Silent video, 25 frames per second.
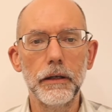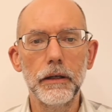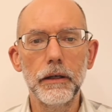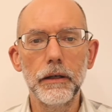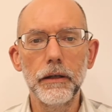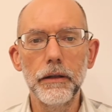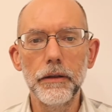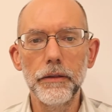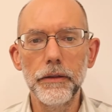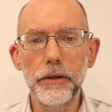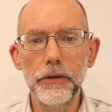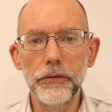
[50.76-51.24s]

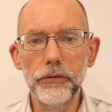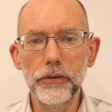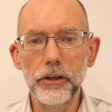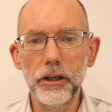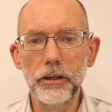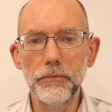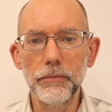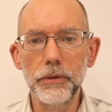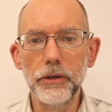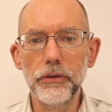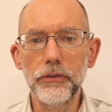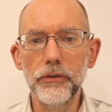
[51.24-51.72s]
This can
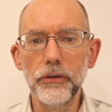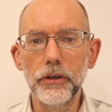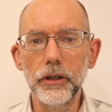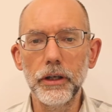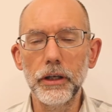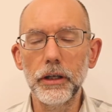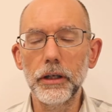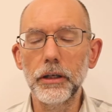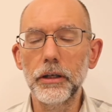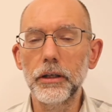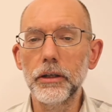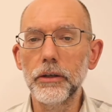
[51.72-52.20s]
be
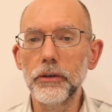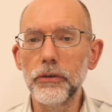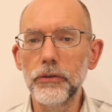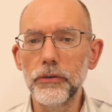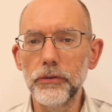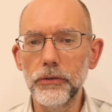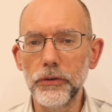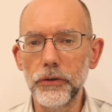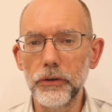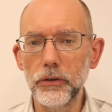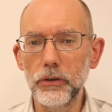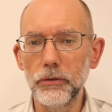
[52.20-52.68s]
seen
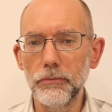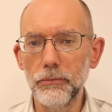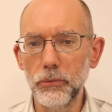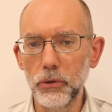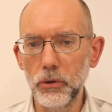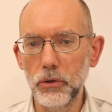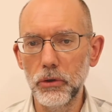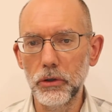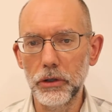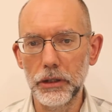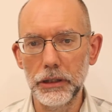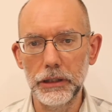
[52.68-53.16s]
still
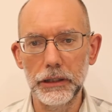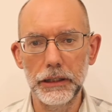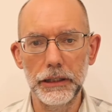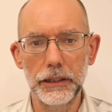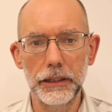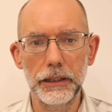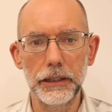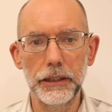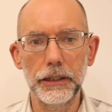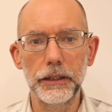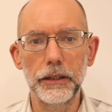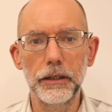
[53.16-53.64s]
more
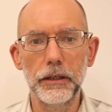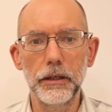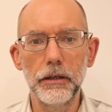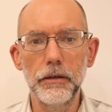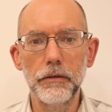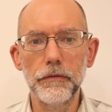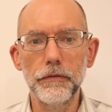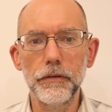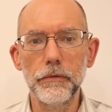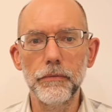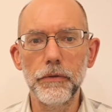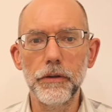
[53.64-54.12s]
clearly
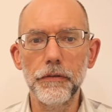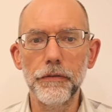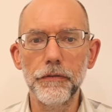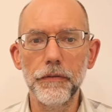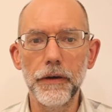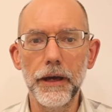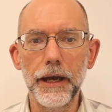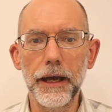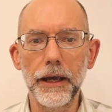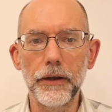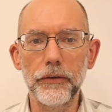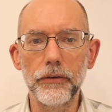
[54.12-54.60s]
from the
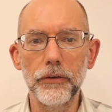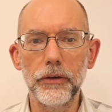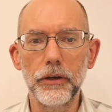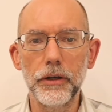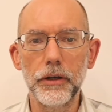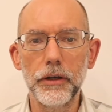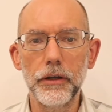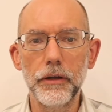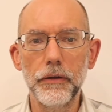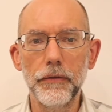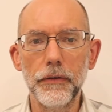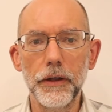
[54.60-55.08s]
fact
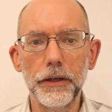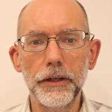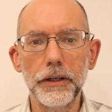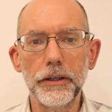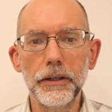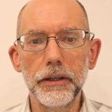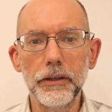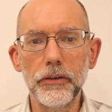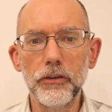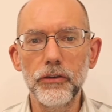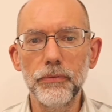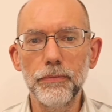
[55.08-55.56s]
that it
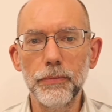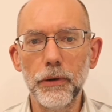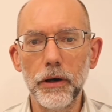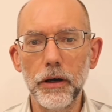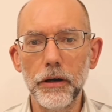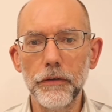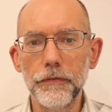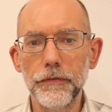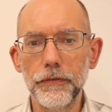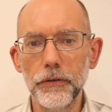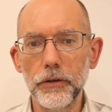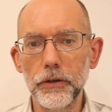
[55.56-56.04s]
is by
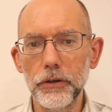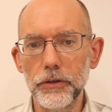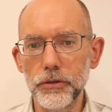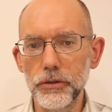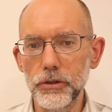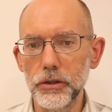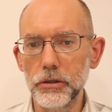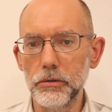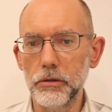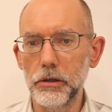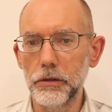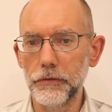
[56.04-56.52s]

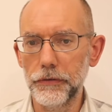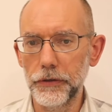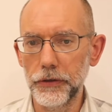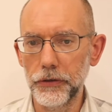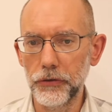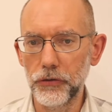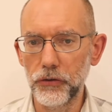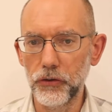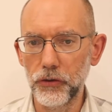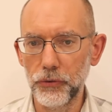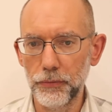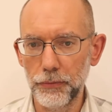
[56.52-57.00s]
virtue of his
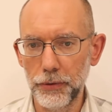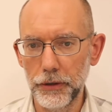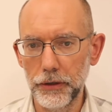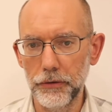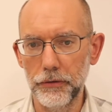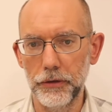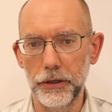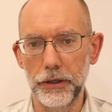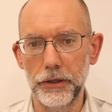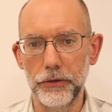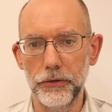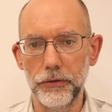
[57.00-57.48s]

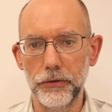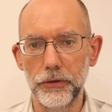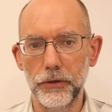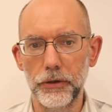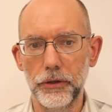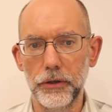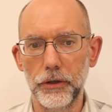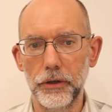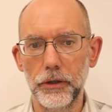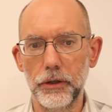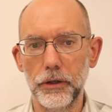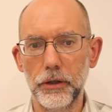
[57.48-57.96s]
spirit,
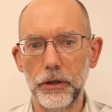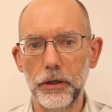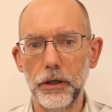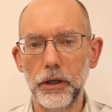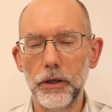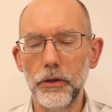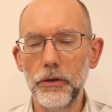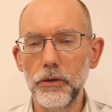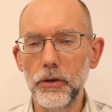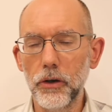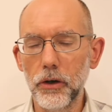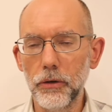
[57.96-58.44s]
and
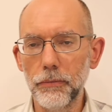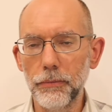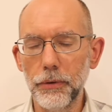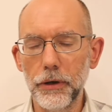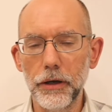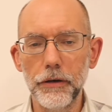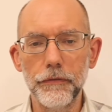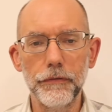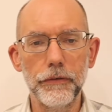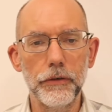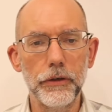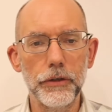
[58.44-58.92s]
not by
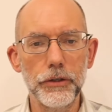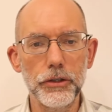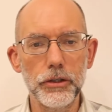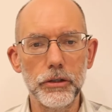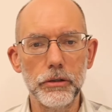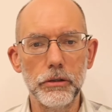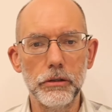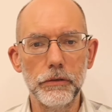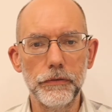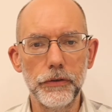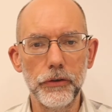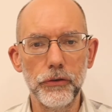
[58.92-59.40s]
virtue
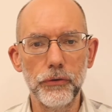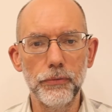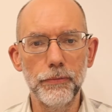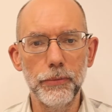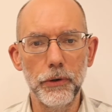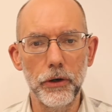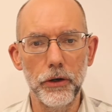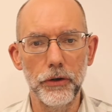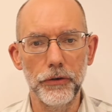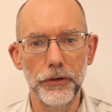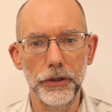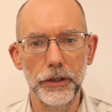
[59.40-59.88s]
of his
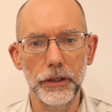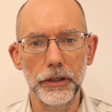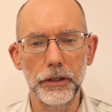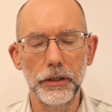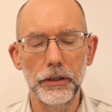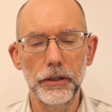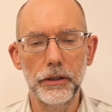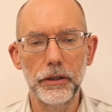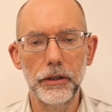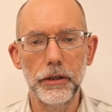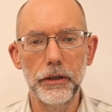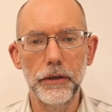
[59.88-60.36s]
body,
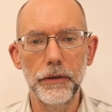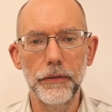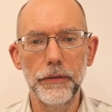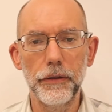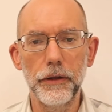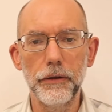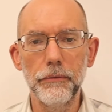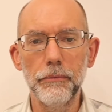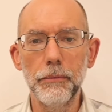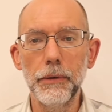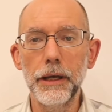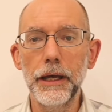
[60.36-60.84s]
that
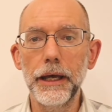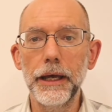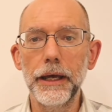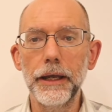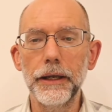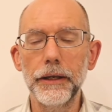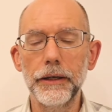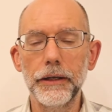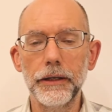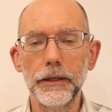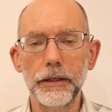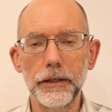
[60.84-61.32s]

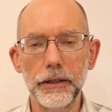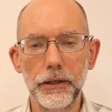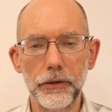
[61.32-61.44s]
man is